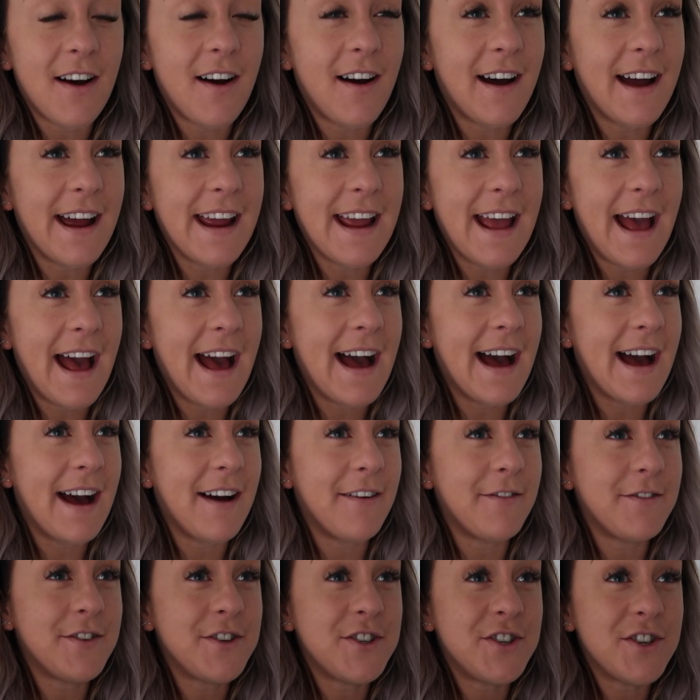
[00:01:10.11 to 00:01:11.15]
I
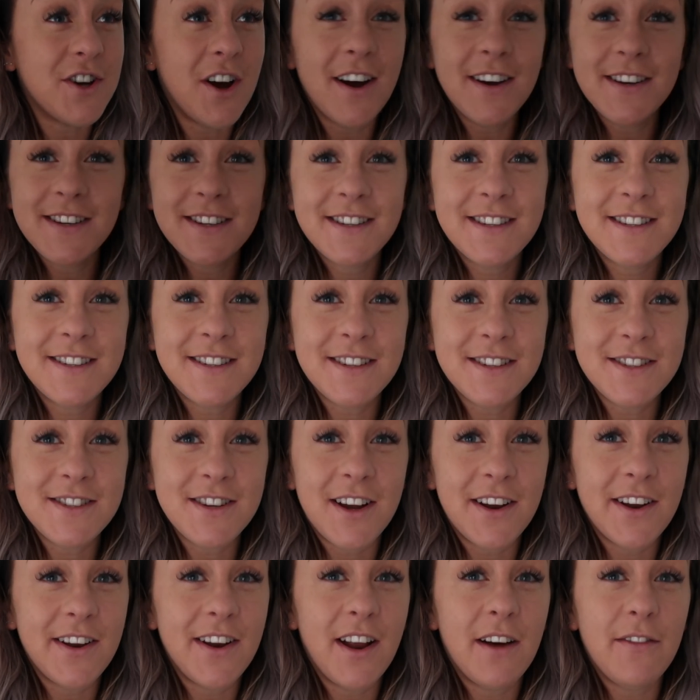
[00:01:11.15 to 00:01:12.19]
have just
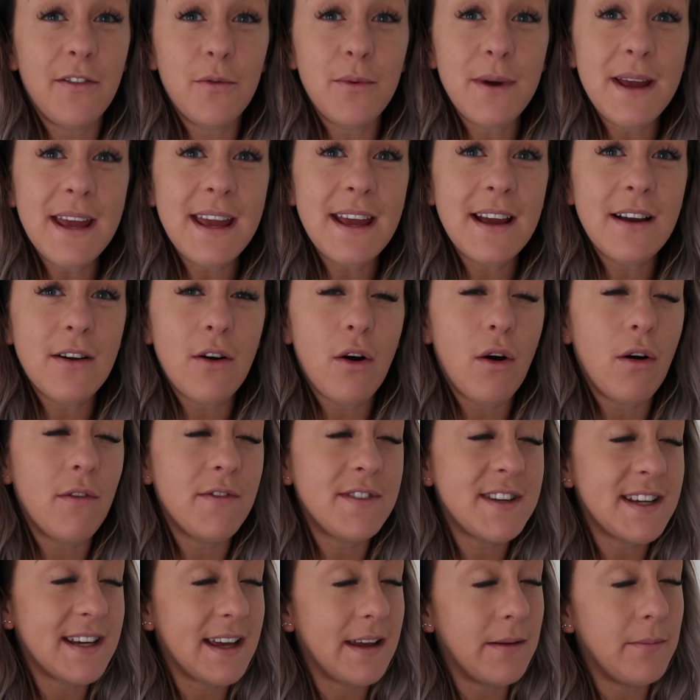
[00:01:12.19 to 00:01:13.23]
done another week
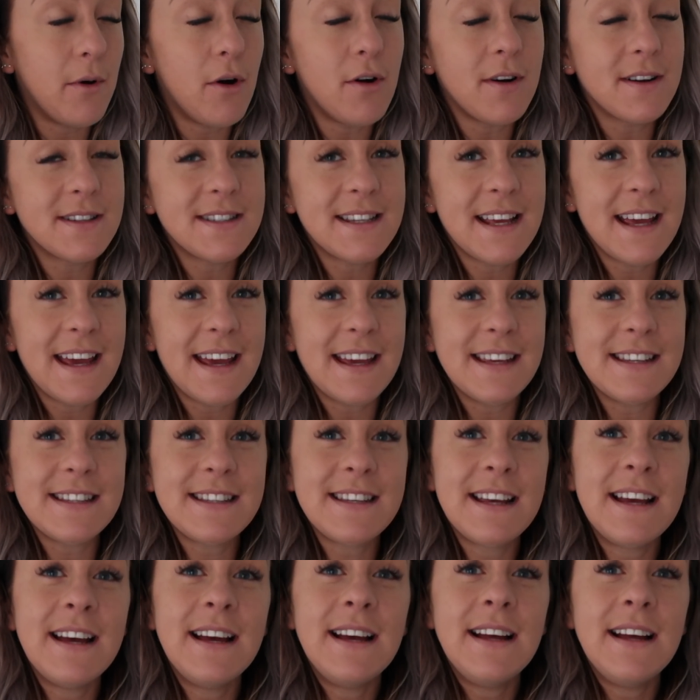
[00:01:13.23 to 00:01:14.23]
of ticking boxes